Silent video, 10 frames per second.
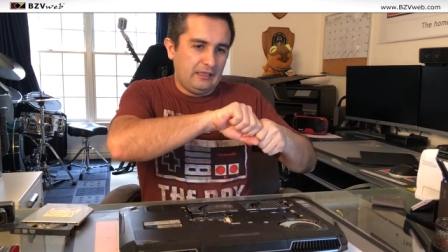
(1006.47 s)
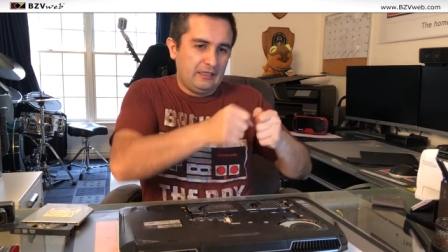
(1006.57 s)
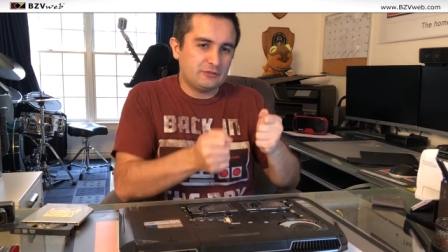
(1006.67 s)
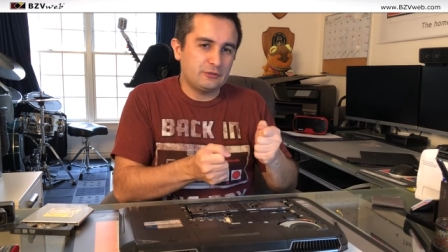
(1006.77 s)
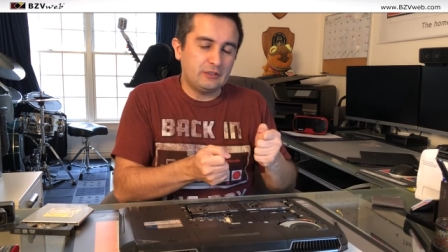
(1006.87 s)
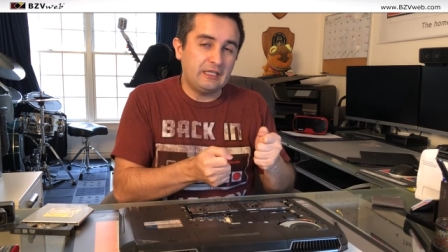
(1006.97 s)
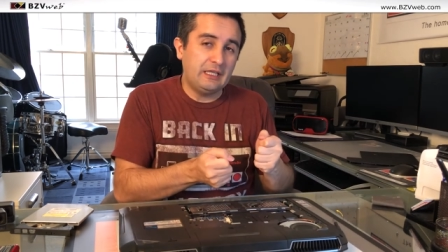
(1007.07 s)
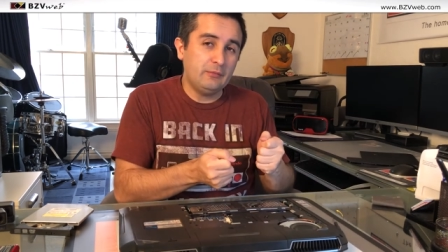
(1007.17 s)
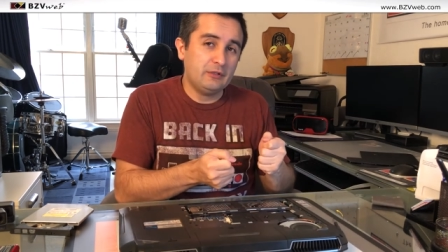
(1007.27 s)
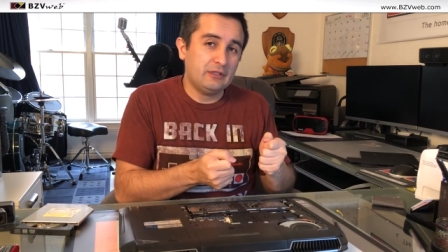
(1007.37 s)
actual
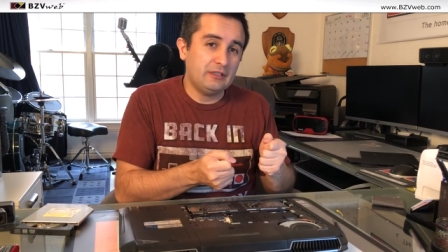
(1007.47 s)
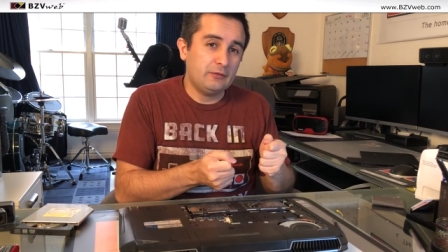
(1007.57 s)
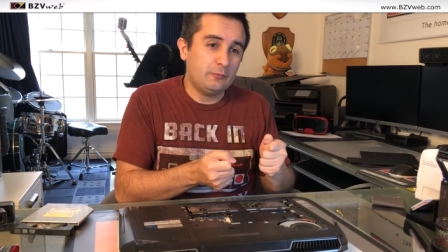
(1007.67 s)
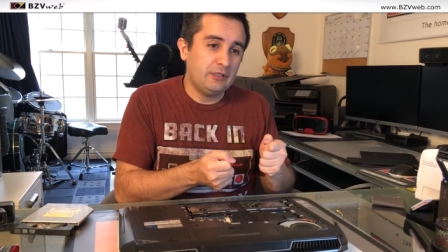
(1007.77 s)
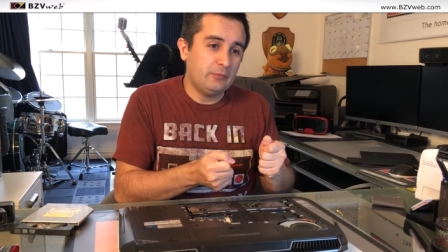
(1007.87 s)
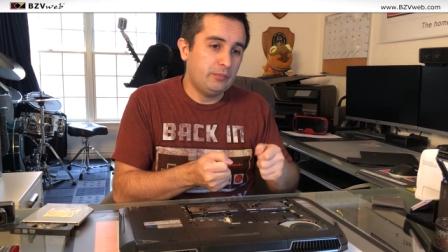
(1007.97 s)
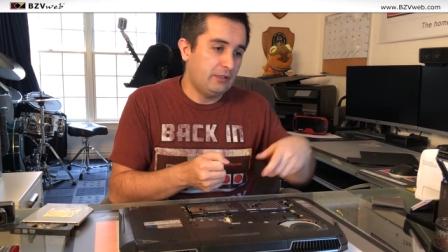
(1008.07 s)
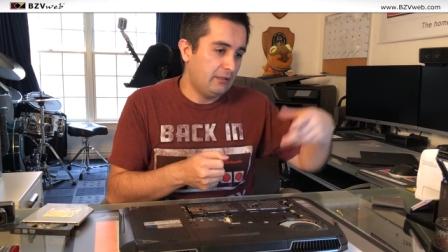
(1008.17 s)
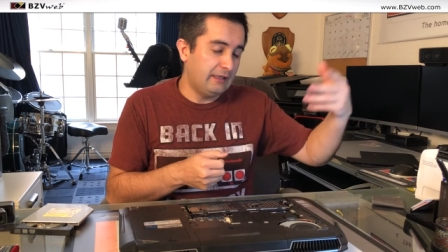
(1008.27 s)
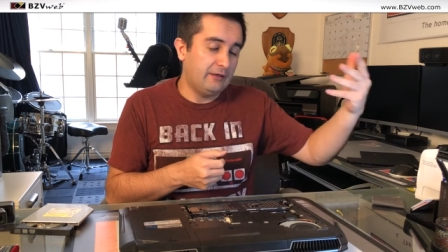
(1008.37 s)
cable can rip,
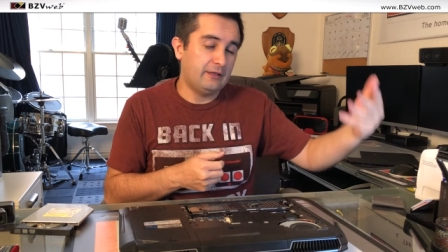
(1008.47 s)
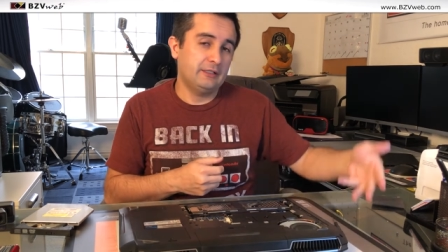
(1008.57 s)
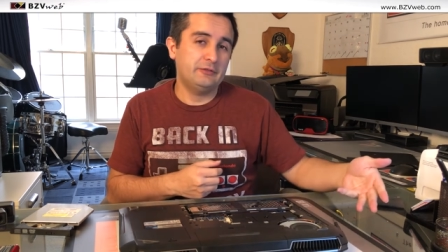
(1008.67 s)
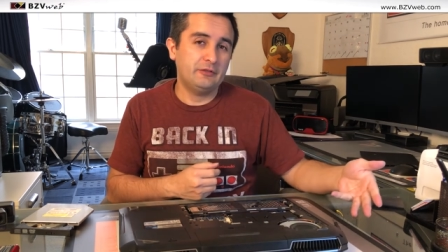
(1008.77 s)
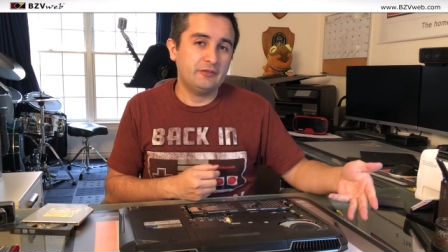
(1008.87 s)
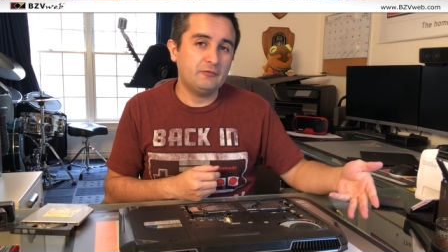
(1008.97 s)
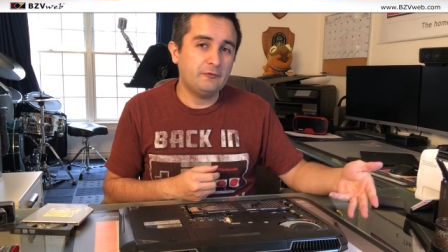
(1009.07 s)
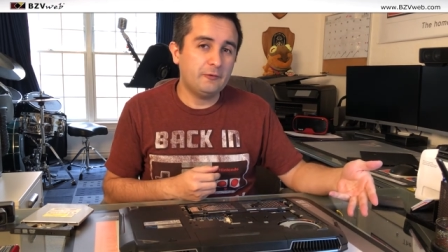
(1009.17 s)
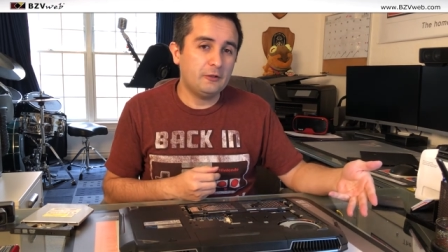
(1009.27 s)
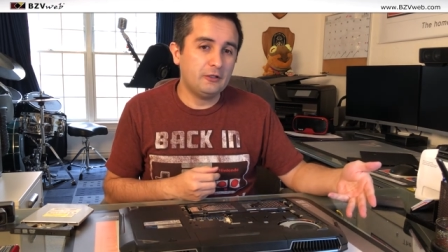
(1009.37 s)
the hard drive can
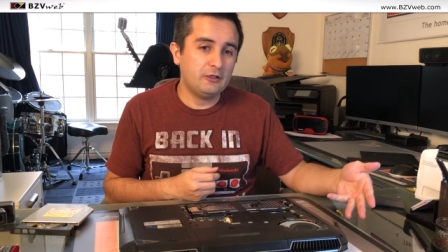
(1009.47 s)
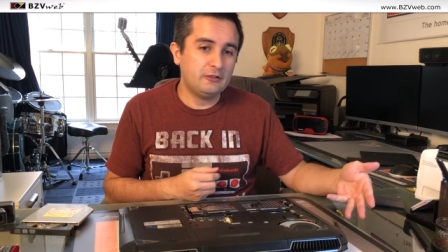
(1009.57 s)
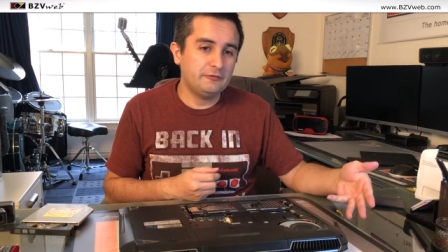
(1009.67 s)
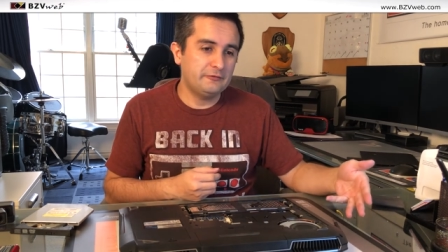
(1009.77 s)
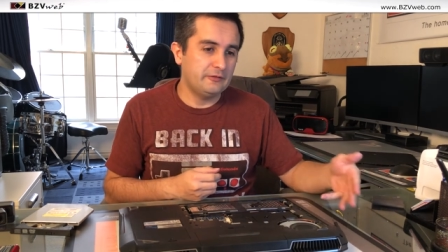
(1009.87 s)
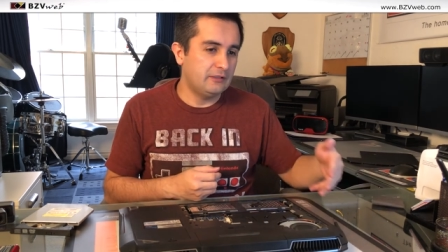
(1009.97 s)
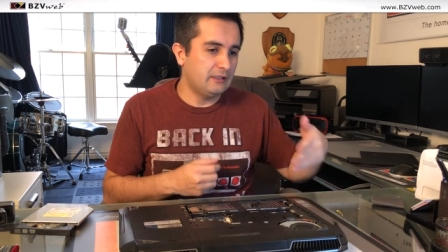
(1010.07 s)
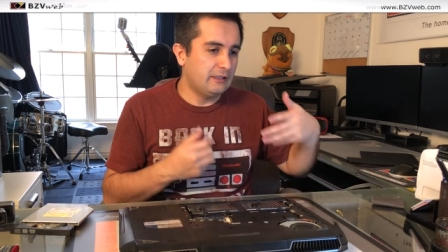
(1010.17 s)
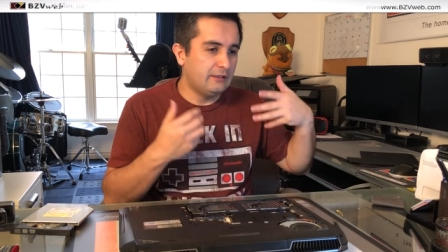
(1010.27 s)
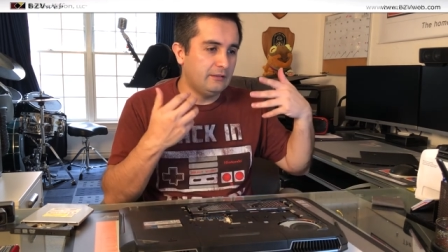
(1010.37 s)
fall off,
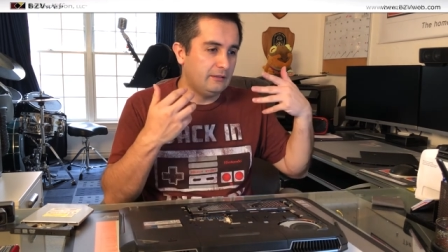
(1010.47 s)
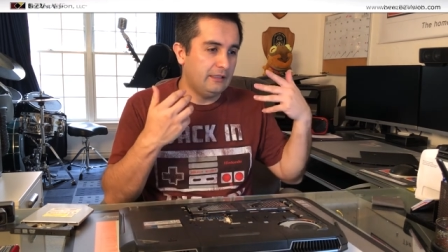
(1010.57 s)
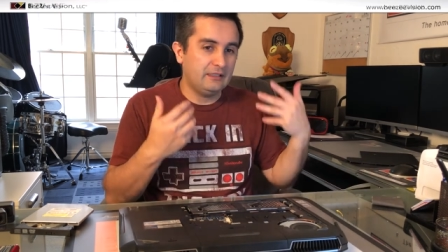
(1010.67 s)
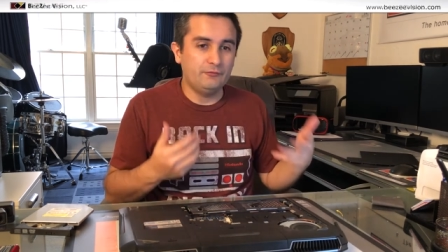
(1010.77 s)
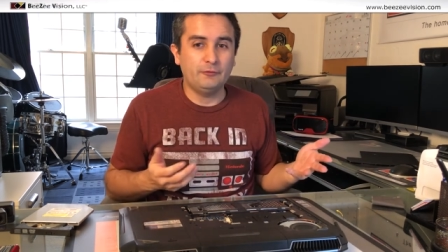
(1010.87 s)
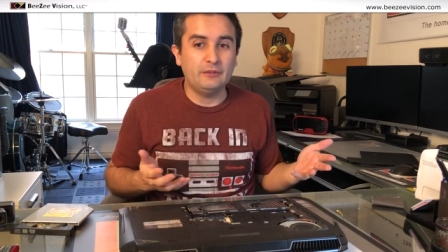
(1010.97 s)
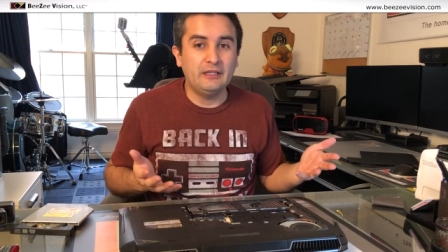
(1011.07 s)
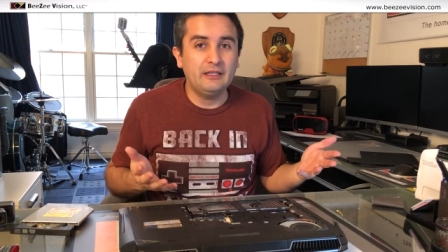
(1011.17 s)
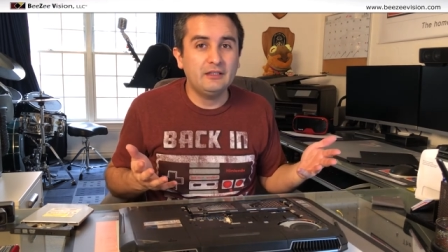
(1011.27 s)
I can forget